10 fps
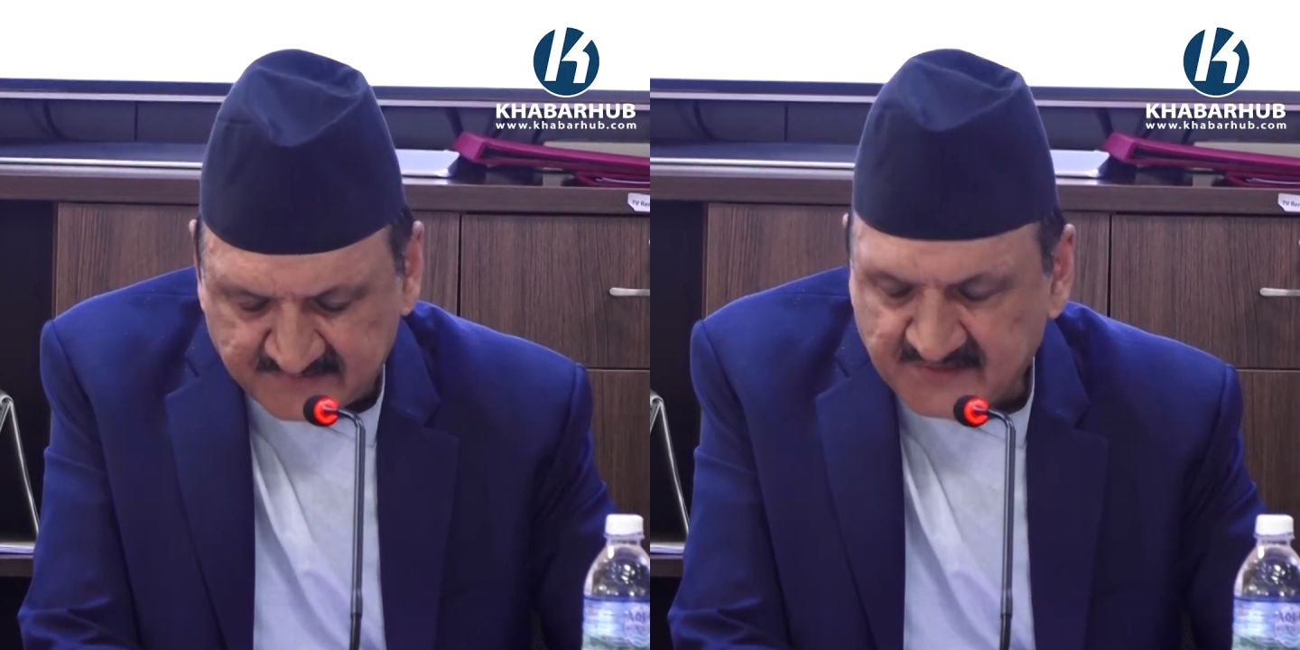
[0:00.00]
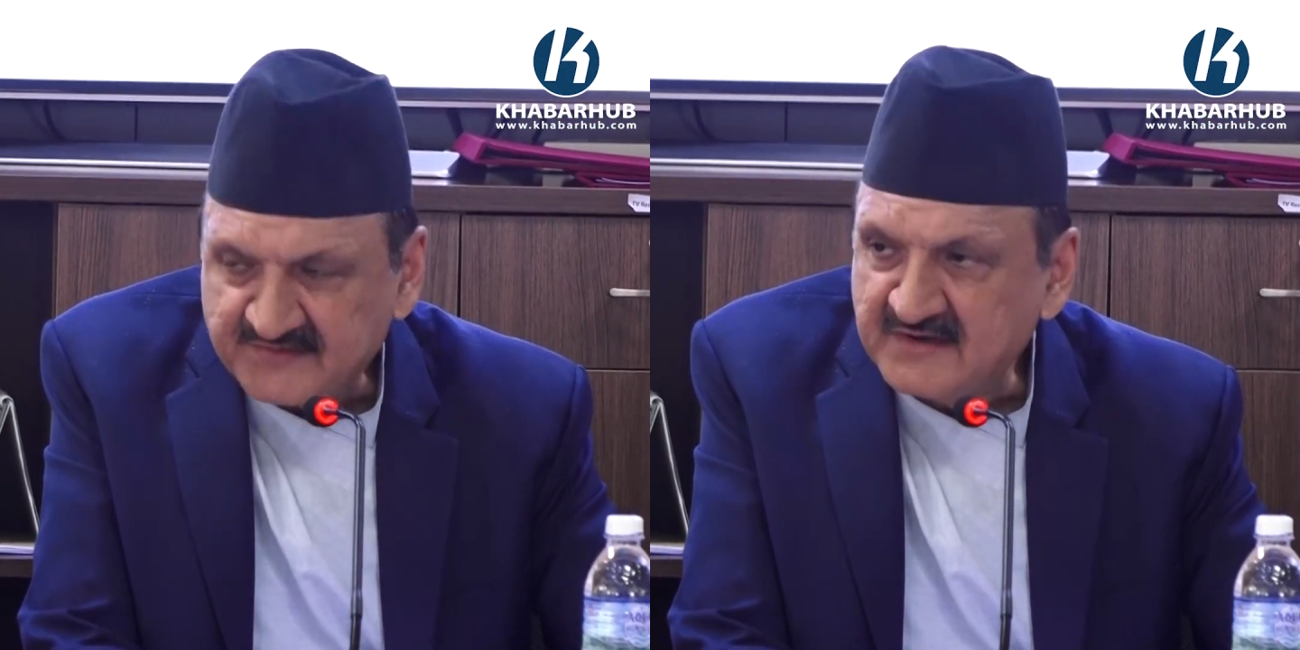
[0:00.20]

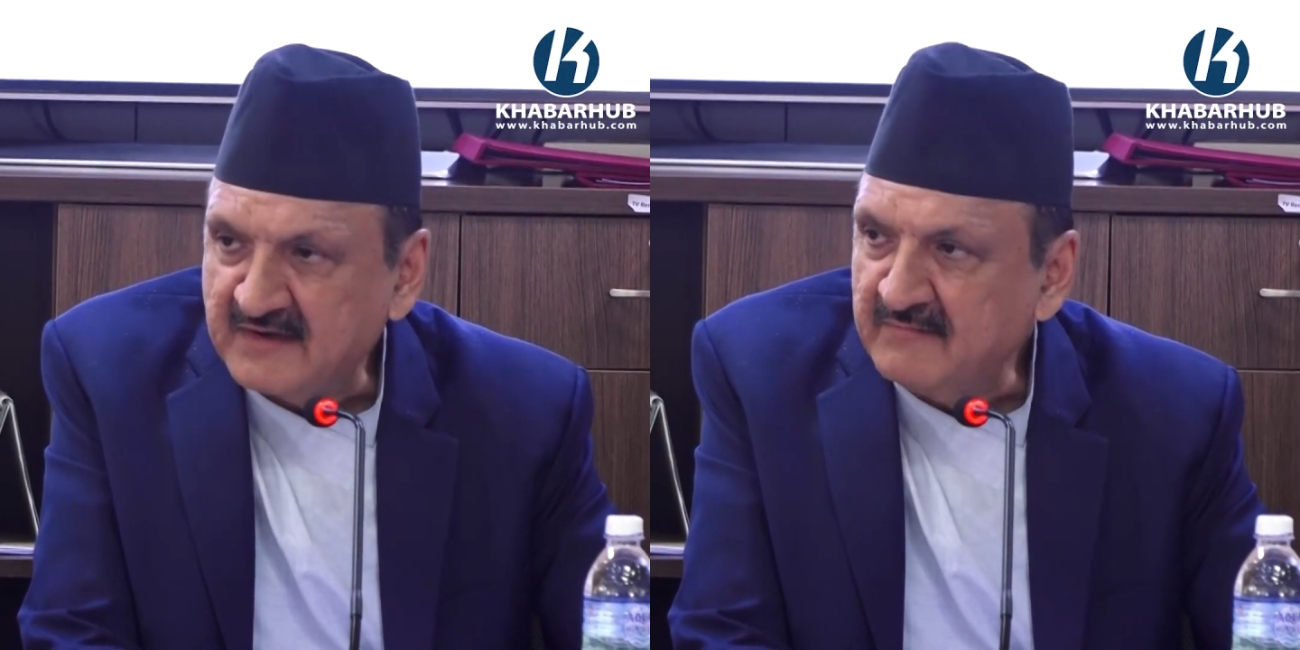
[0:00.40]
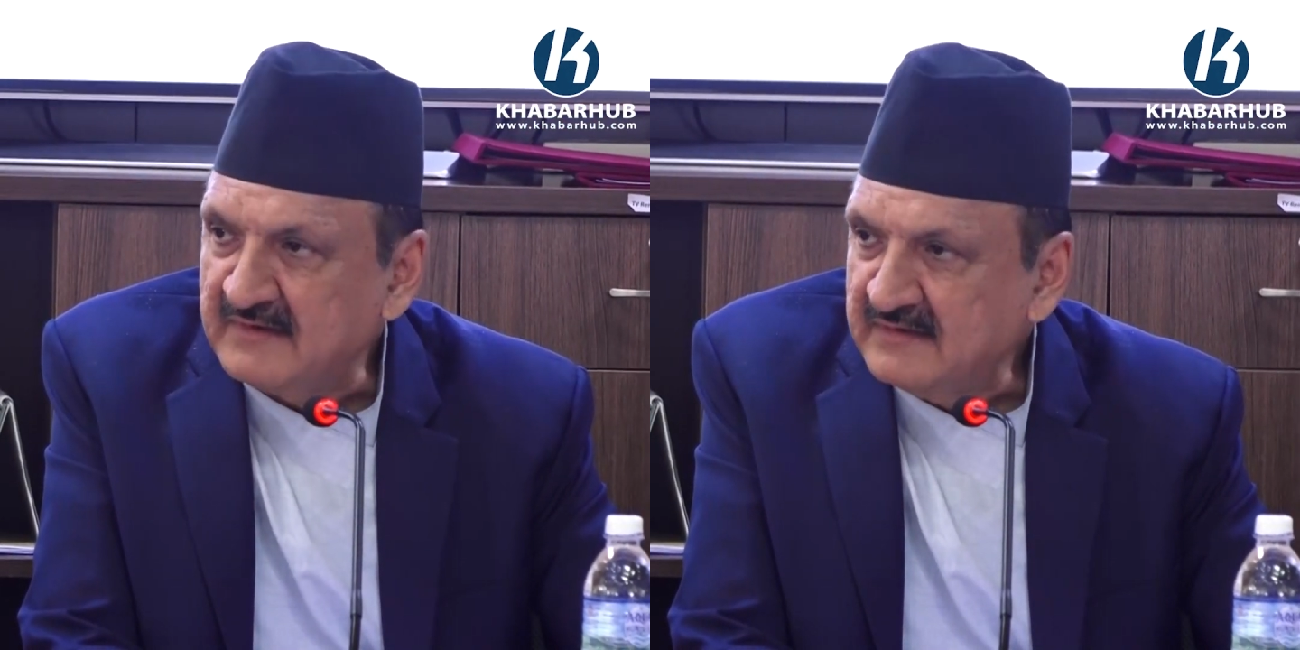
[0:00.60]

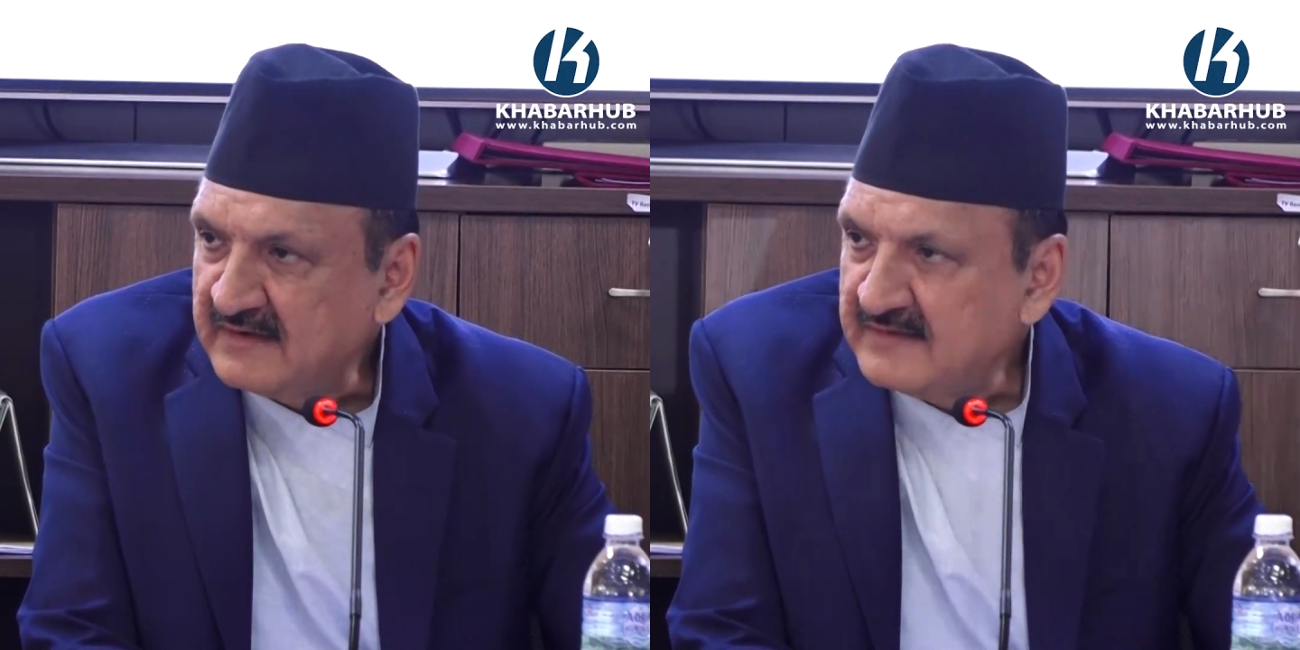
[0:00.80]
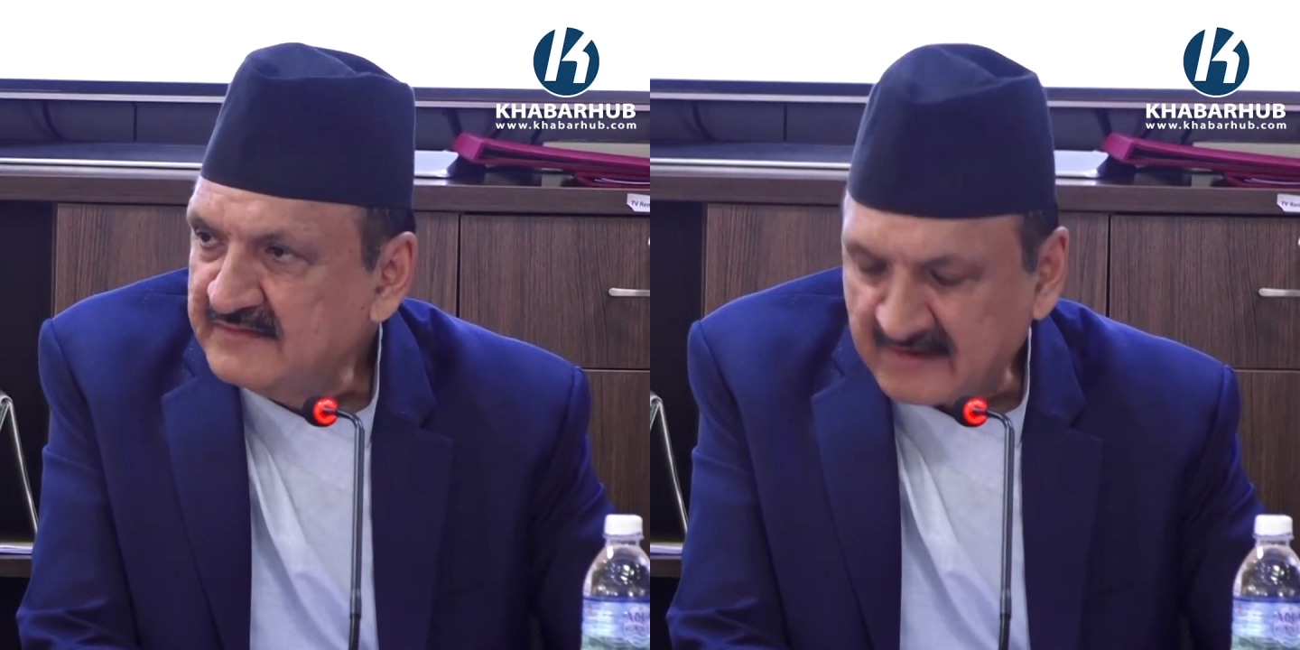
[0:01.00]
sustainable
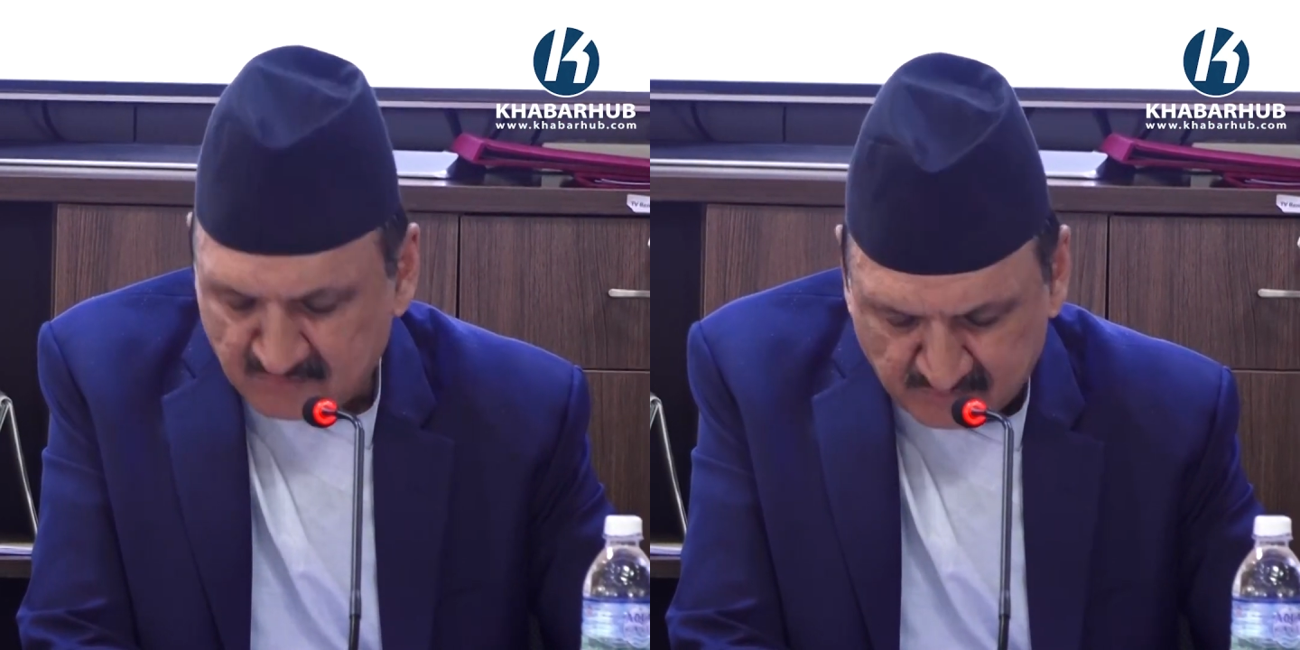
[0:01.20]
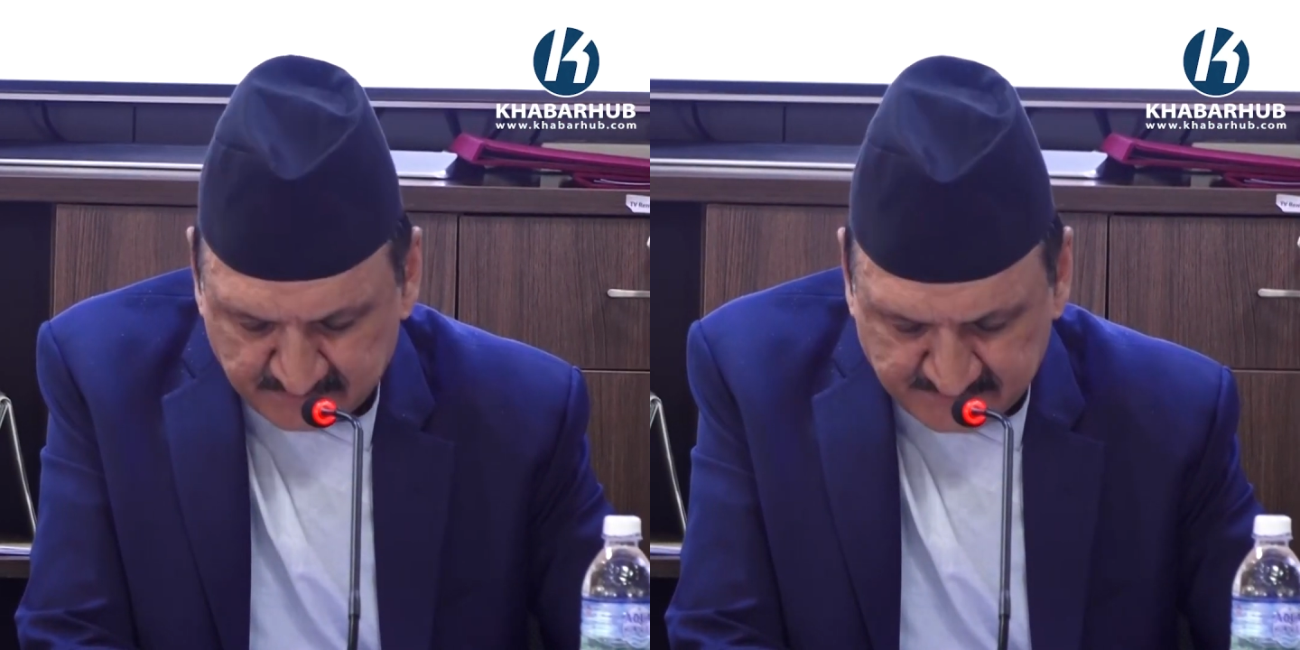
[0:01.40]

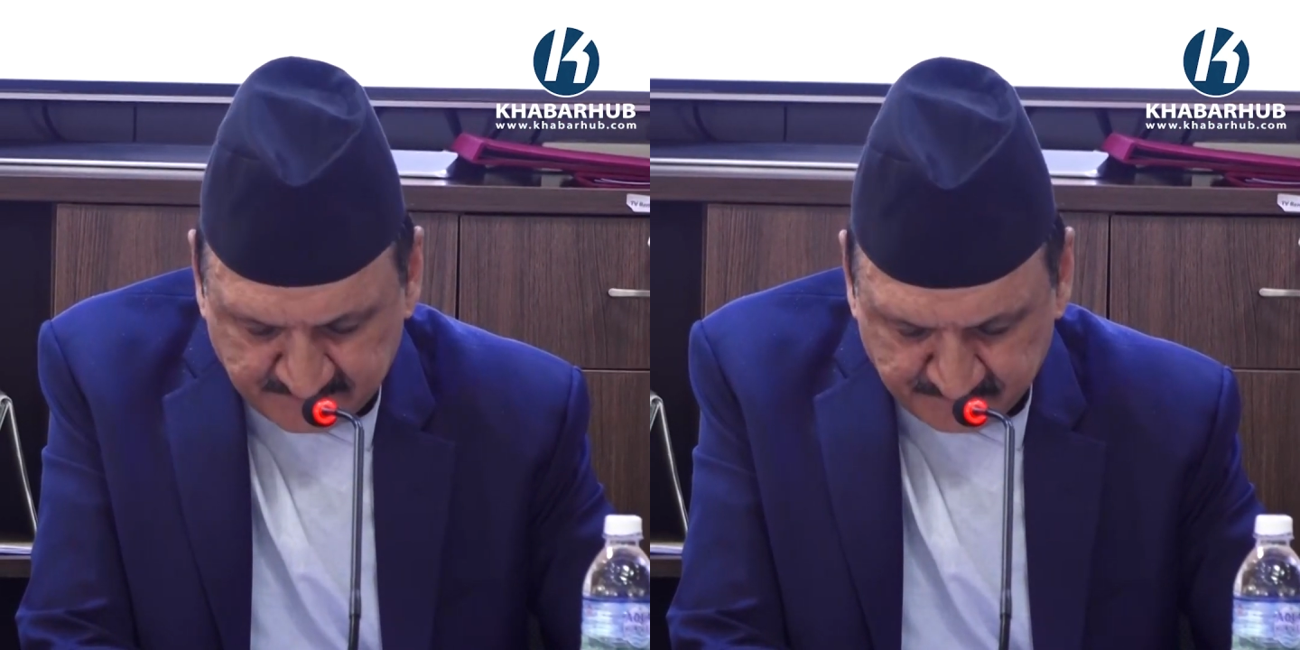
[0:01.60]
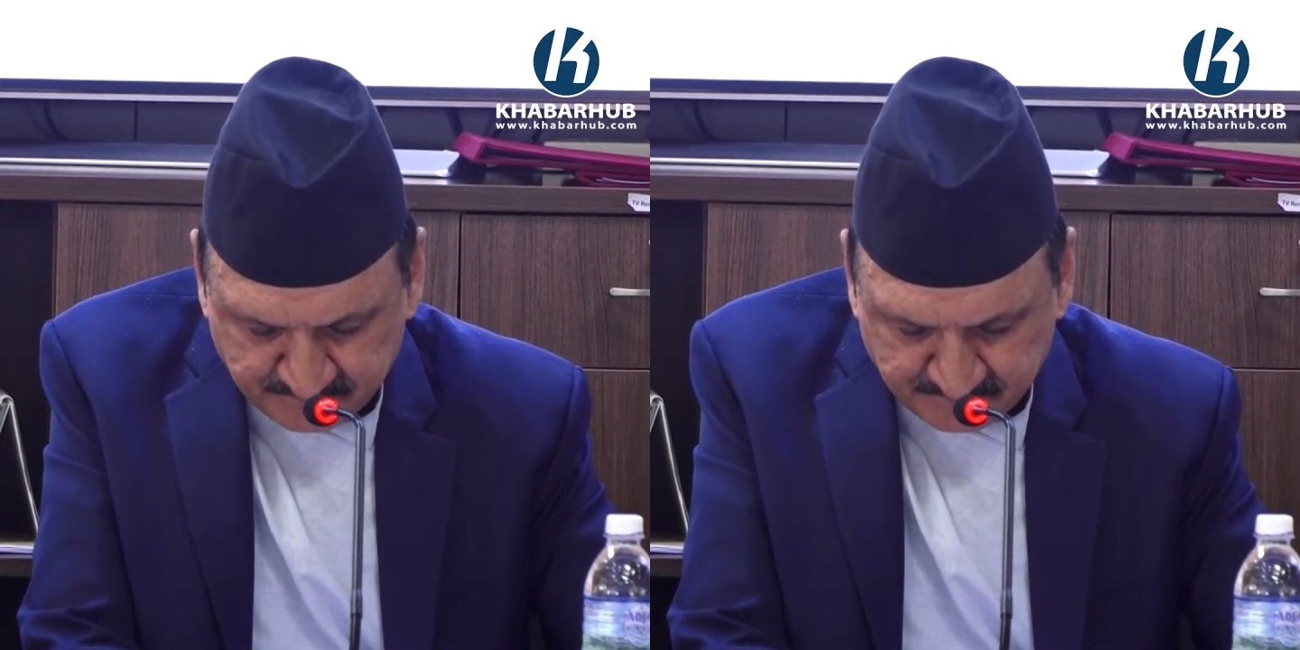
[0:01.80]
technology.